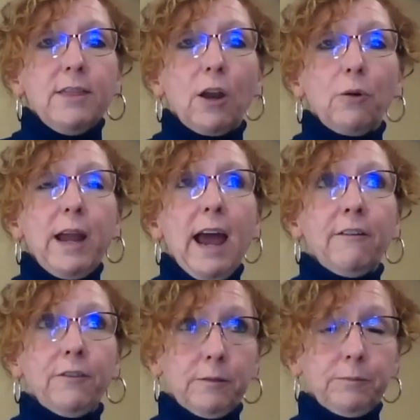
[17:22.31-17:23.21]
Then we
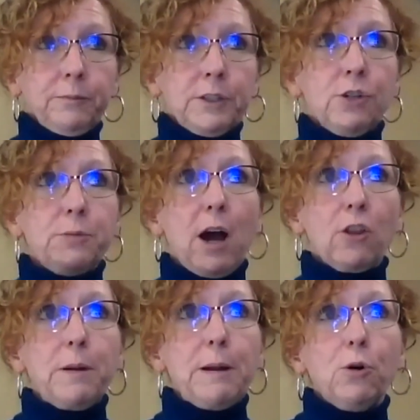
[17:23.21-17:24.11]
have,
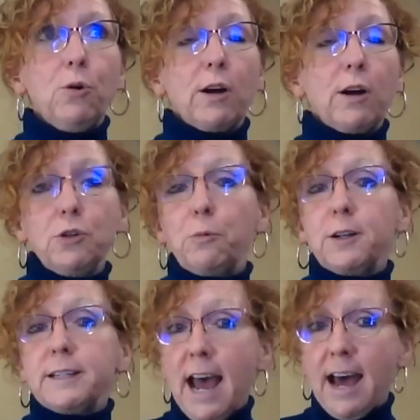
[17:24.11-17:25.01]
other people who are
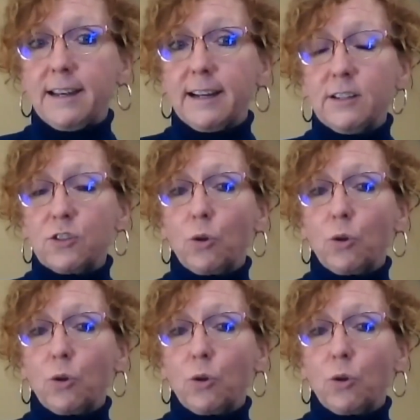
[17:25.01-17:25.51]
superintendents.